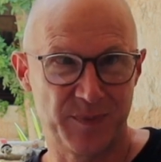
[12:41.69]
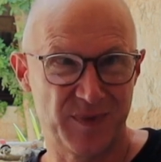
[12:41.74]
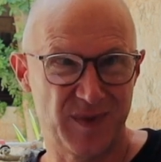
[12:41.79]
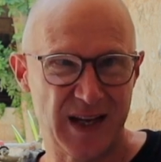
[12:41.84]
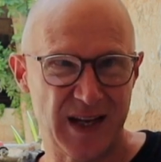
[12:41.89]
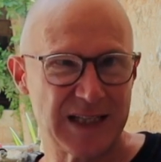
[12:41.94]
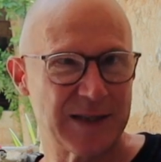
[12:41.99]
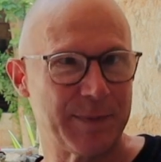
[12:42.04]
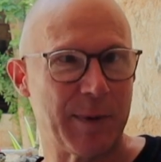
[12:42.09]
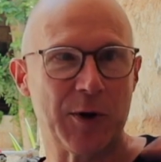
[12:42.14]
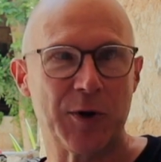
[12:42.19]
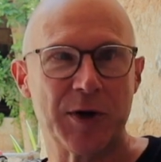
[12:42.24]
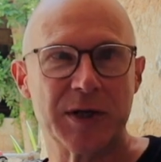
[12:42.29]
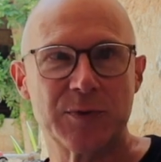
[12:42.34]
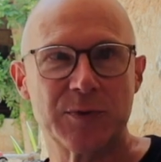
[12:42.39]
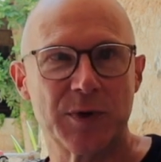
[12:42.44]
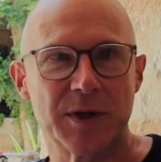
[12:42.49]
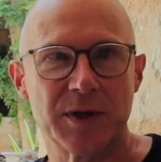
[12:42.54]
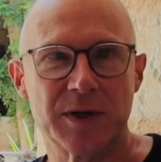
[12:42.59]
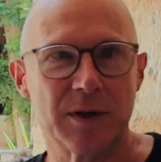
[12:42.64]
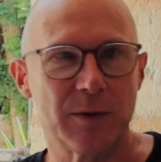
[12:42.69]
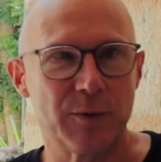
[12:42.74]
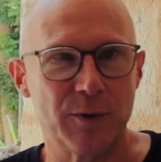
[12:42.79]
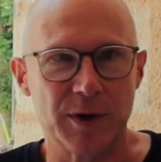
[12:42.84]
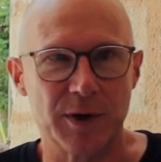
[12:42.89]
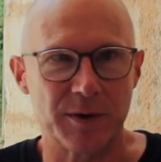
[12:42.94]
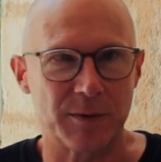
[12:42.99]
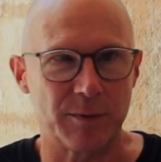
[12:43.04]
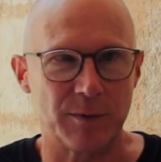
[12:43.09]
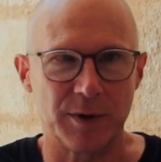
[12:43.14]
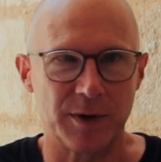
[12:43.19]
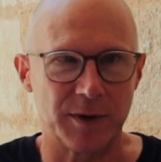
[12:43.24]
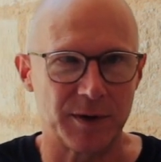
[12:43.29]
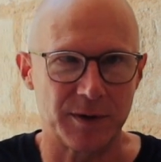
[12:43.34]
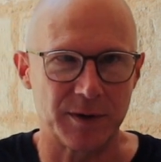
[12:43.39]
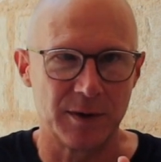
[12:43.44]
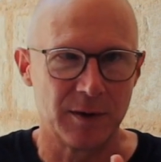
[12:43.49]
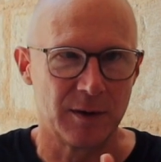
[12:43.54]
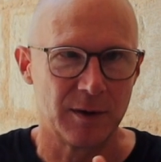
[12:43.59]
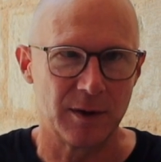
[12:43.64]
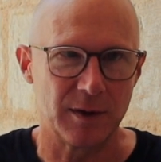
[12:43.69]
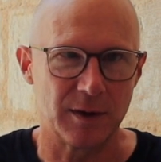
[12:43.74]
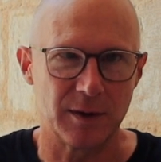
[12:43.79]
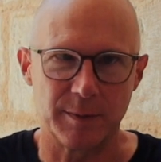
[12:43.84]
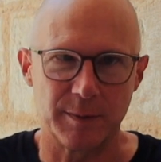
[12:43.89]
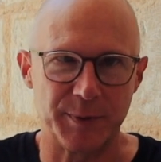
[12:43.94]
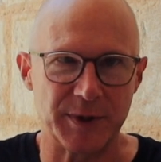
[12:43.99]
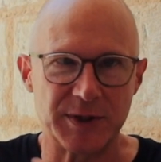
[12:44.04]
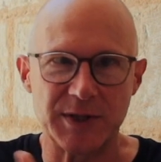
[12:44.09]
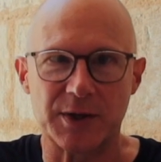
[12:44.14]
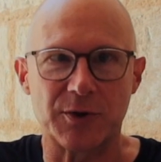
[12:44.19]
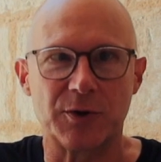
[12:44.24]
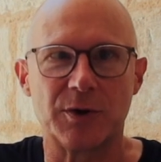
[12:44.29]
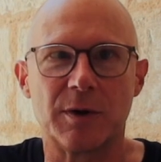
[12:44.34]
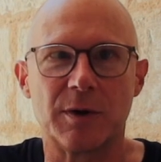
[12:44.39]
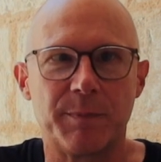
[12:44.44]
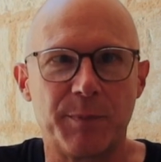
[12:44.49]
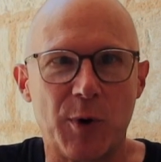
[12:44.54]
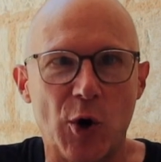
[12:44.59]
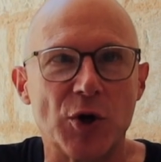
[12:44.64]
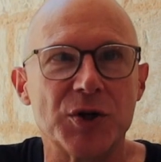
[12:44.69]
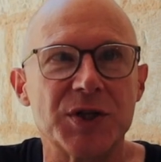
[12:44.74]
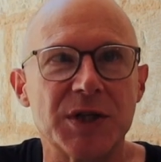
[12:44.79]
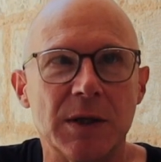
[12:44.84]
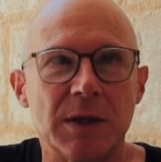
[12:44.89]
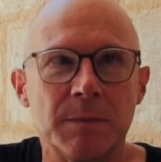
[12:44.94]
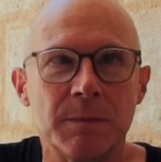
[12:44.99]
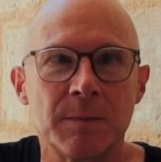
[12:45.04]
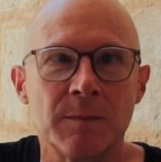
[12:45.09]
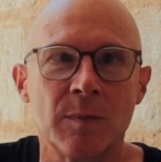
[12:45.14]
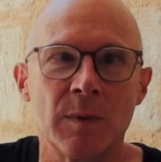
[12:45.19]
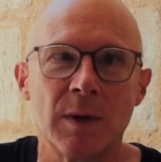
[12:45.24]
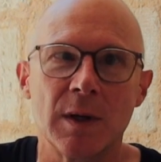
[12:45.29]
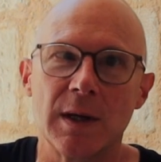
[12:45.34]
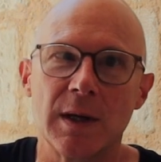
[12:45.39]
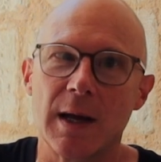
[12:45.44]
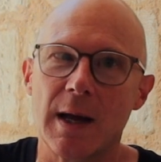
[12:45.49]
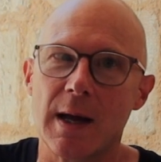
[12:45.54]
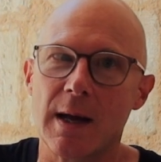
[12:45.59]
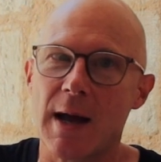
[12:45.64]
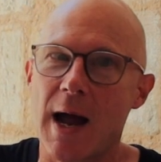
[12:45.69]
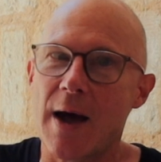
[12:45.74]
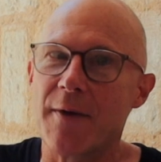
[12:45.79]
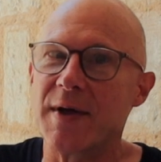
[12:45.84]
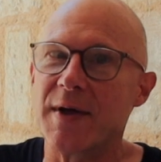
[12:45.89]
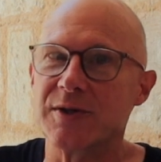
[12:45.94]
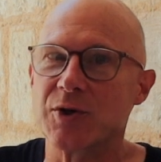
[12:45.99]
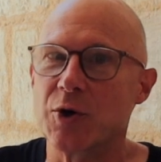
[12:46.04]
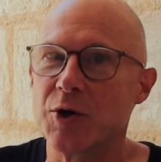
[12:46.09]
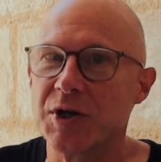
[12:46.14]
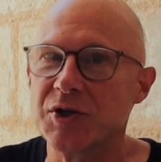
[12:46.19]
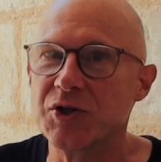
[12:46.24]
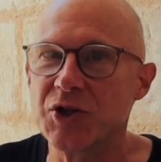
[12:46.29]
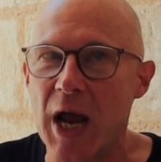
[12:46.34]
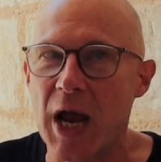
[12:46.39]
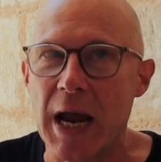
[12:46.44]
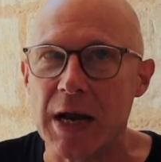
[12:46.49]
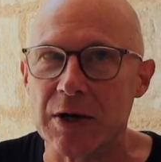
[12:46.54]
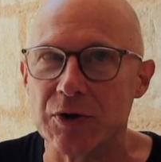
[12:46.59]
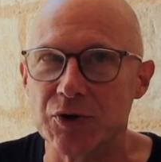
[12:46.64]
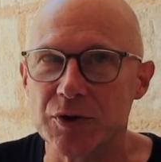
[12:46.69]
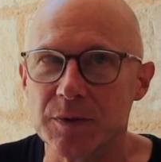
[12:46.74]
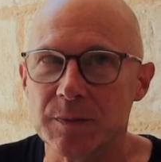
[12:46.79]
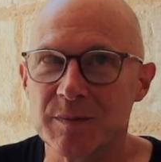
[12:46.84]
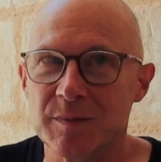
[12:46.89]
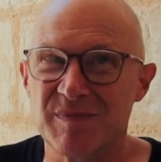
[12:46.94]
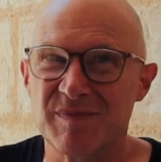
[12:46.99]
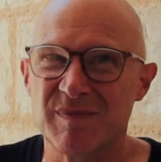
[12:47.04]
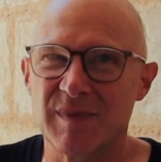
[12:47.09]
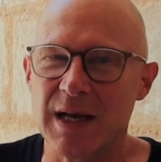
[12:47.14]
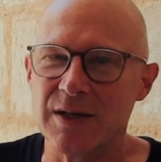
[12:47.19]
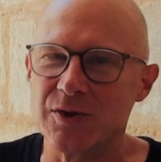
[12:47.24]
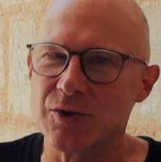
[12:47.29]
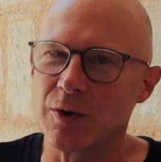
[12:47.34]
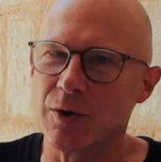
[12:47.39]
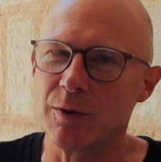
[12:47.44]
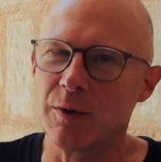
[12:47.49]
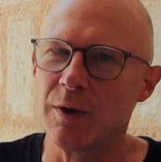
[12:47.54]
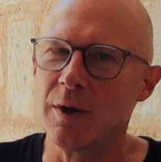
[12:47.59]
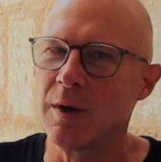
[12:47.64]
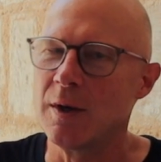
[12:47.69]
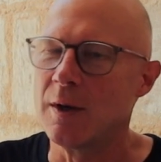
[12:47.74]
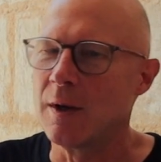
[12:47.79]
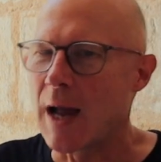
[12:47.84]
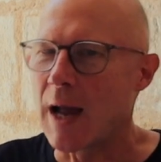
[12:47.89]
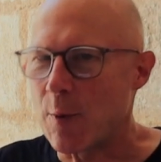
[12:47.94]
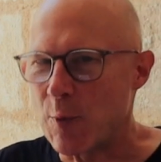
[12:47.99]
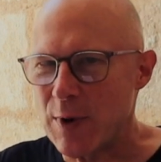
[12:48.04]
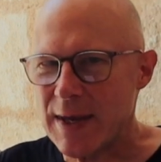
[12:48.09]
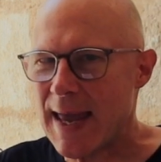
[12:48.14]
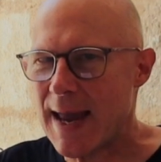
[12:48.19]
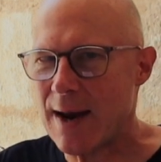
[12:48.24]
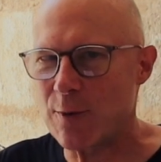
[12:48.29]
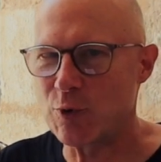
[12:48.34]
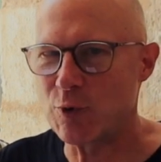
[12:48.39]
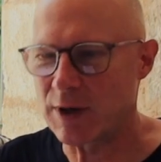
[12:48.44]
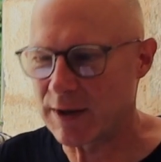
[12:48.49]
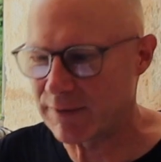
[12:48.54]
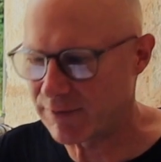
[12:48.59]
experience with a particular person, how that's going to change. And we can't really